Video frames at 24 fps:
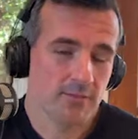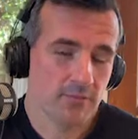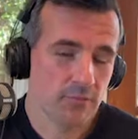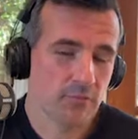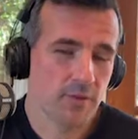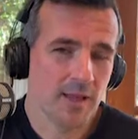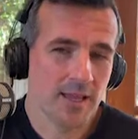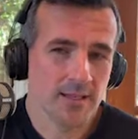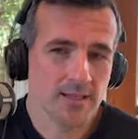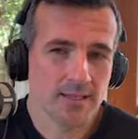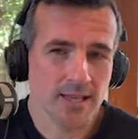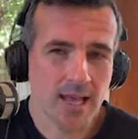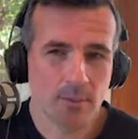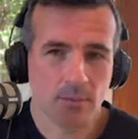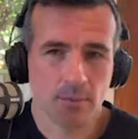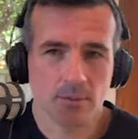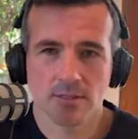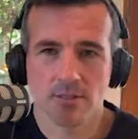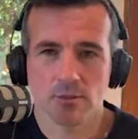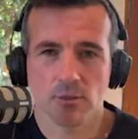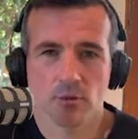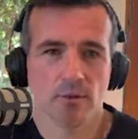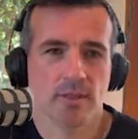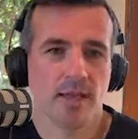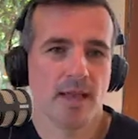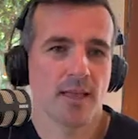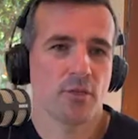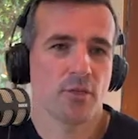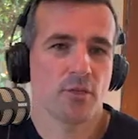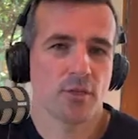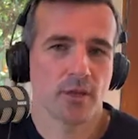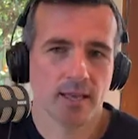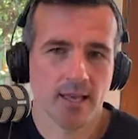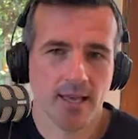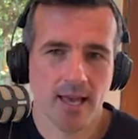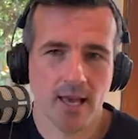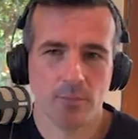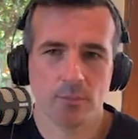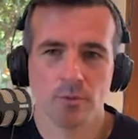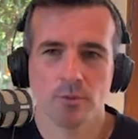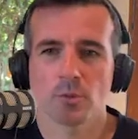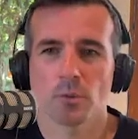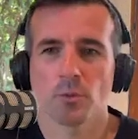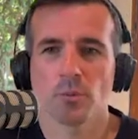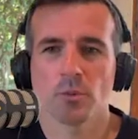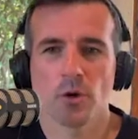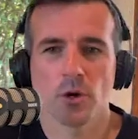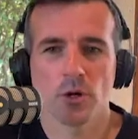event happens or that thing happens
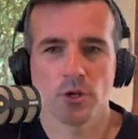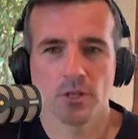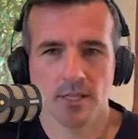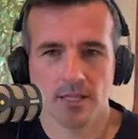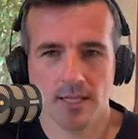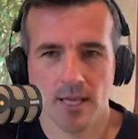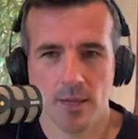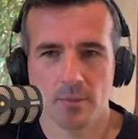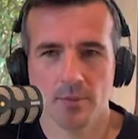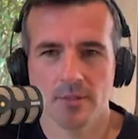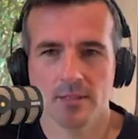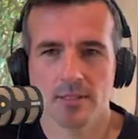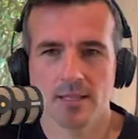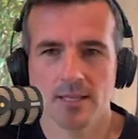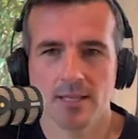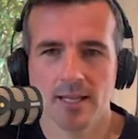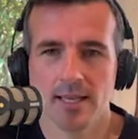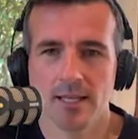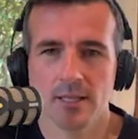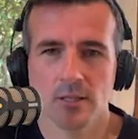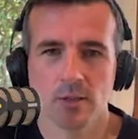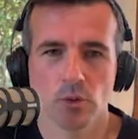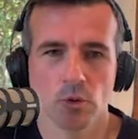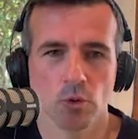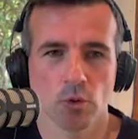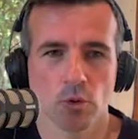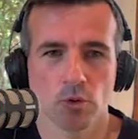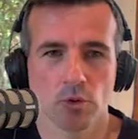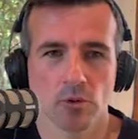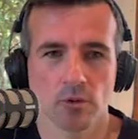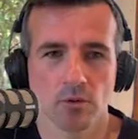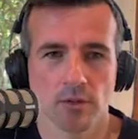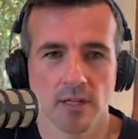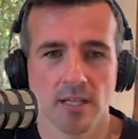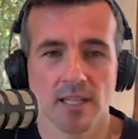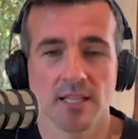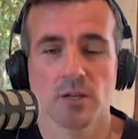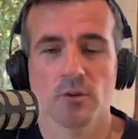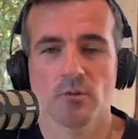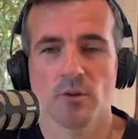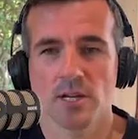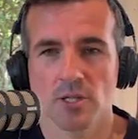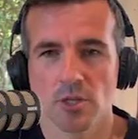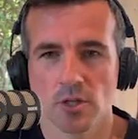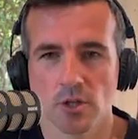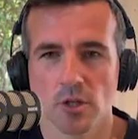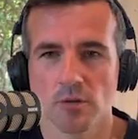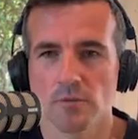or project happens again or an
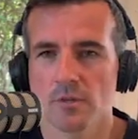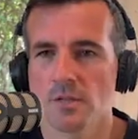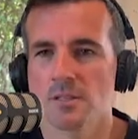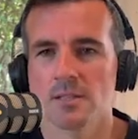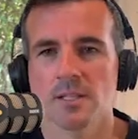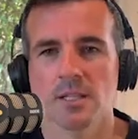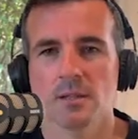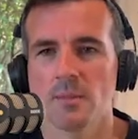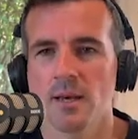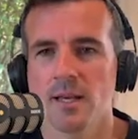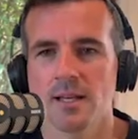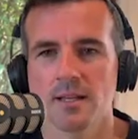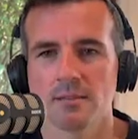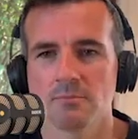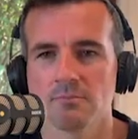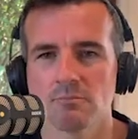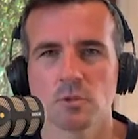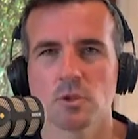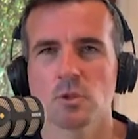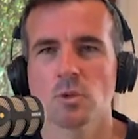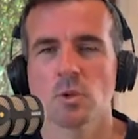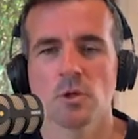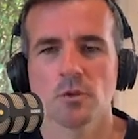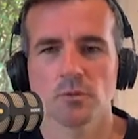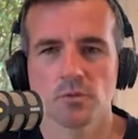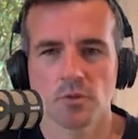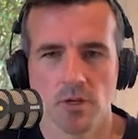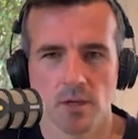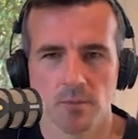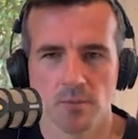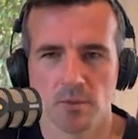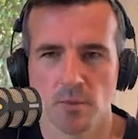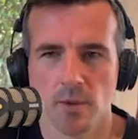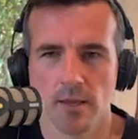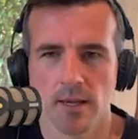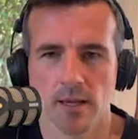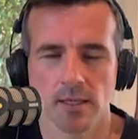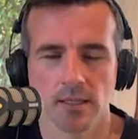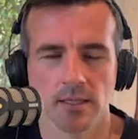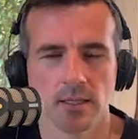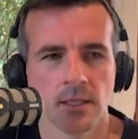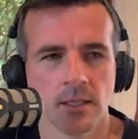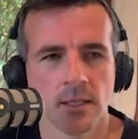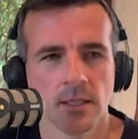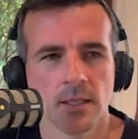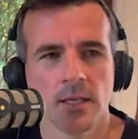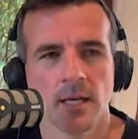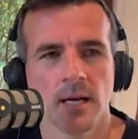iteration of it, it's going to make it 12 times better.
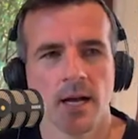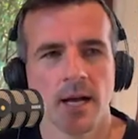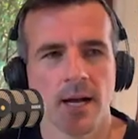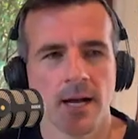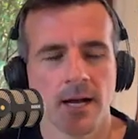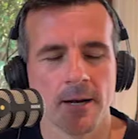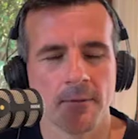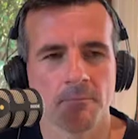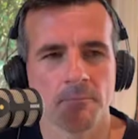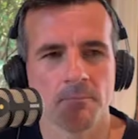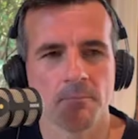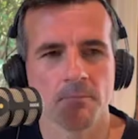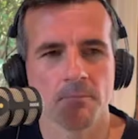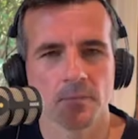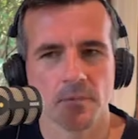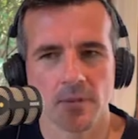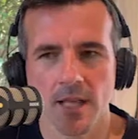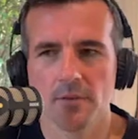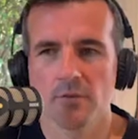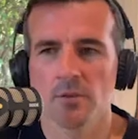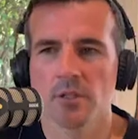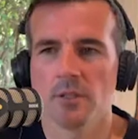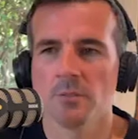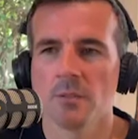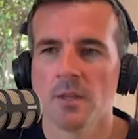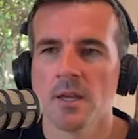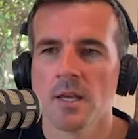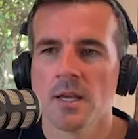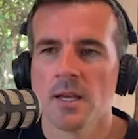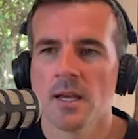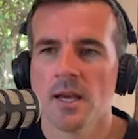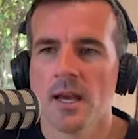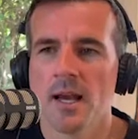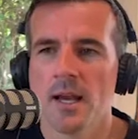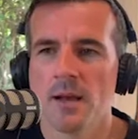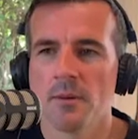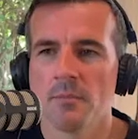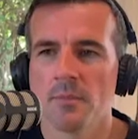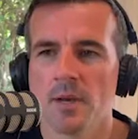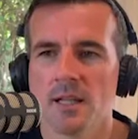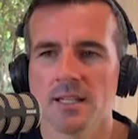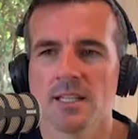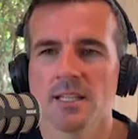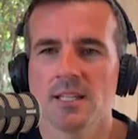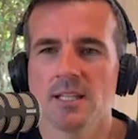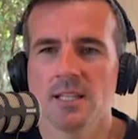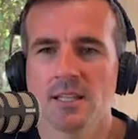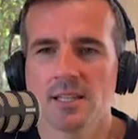Love it. Yeah.
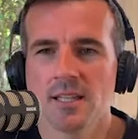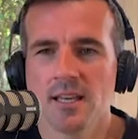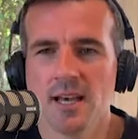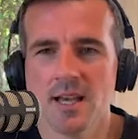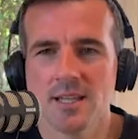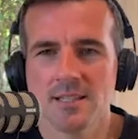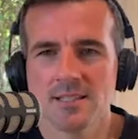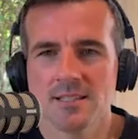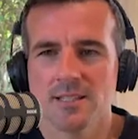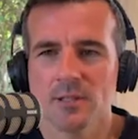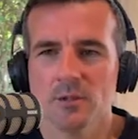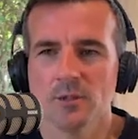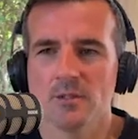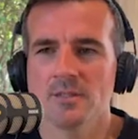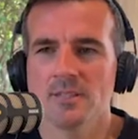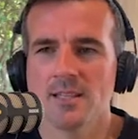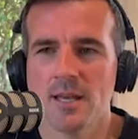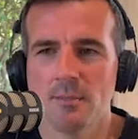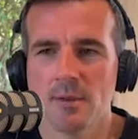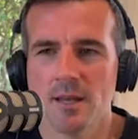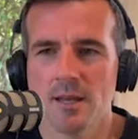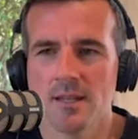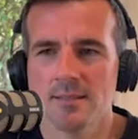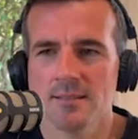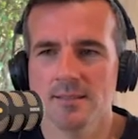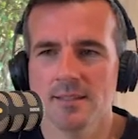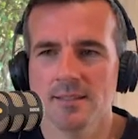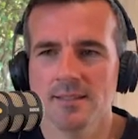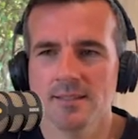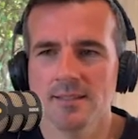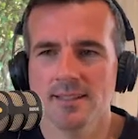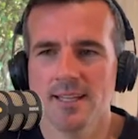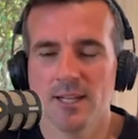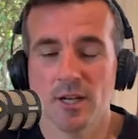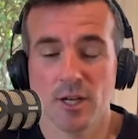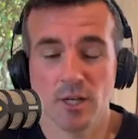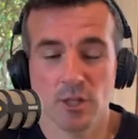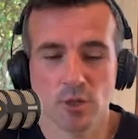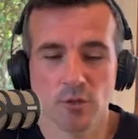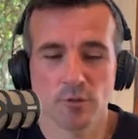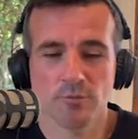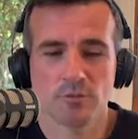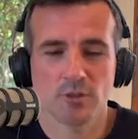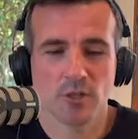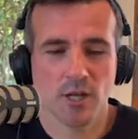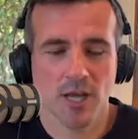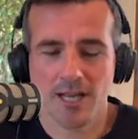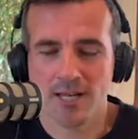Alita, you can't steal the same answer, and I
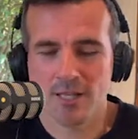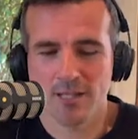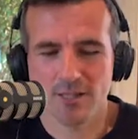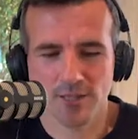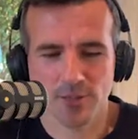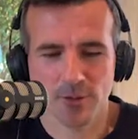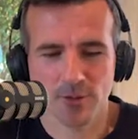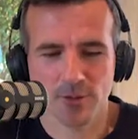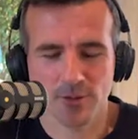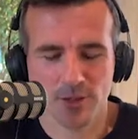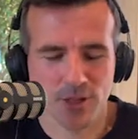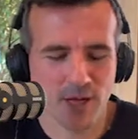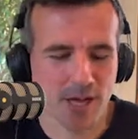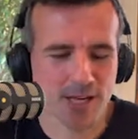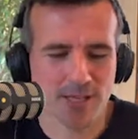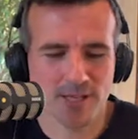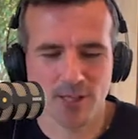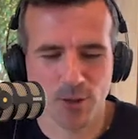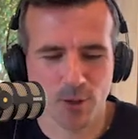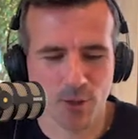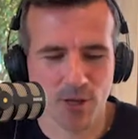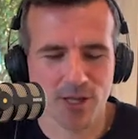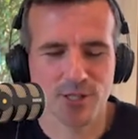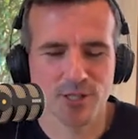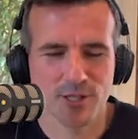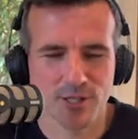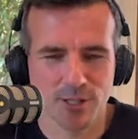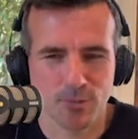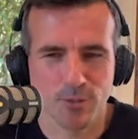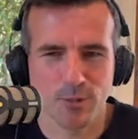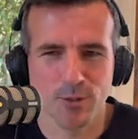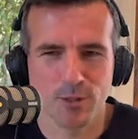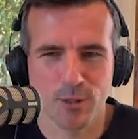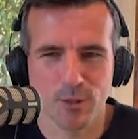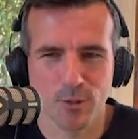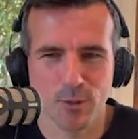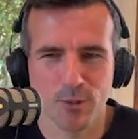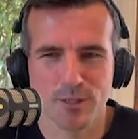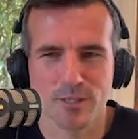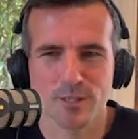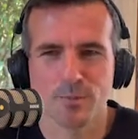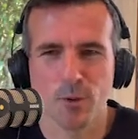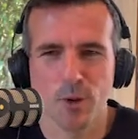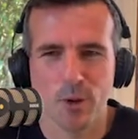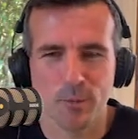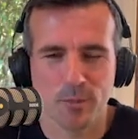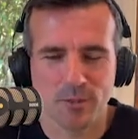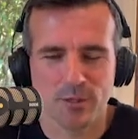should change the question to put you on the
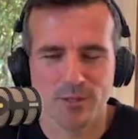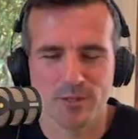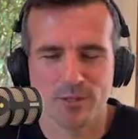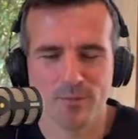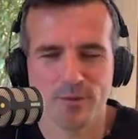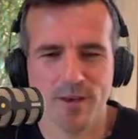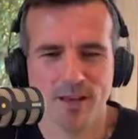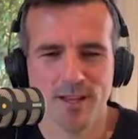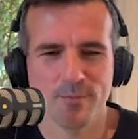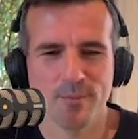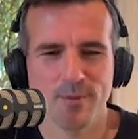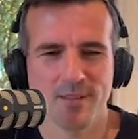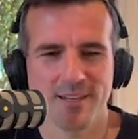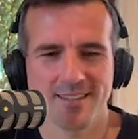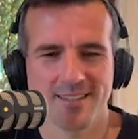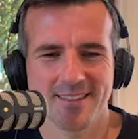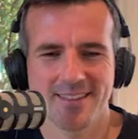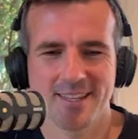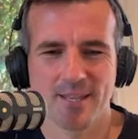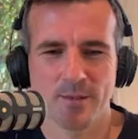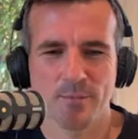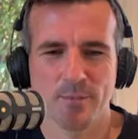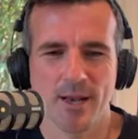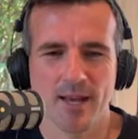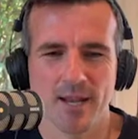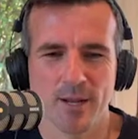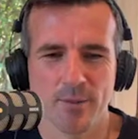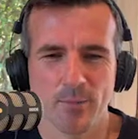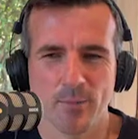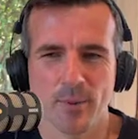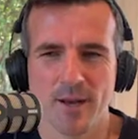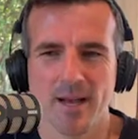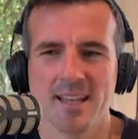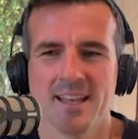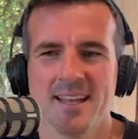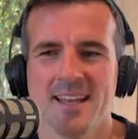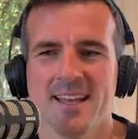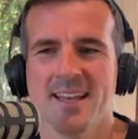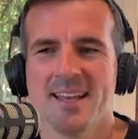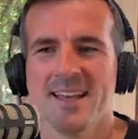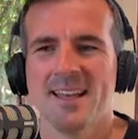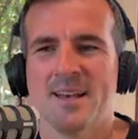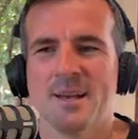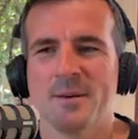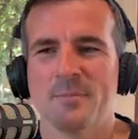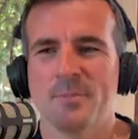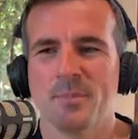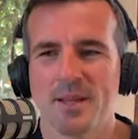spot because you've had a minute to think about it.
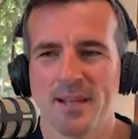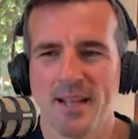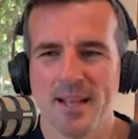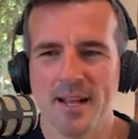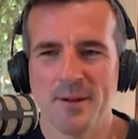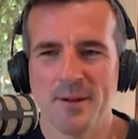But